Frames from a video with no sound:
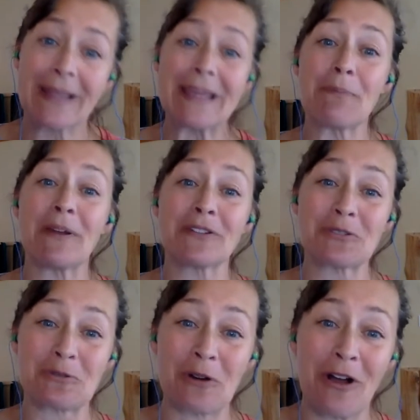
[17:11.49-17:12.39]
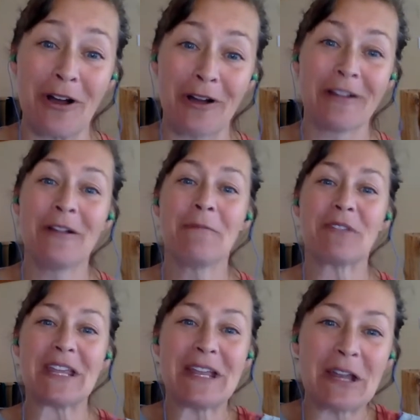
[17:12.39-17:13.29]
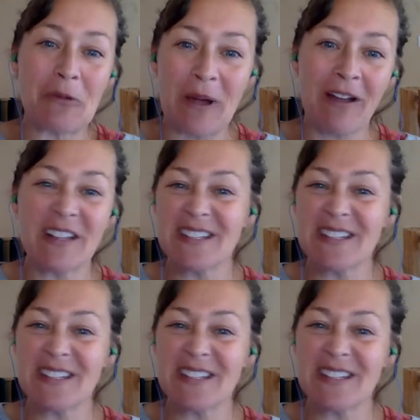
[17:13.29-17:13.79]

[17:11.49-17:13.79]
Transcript: keep it strong, eating well.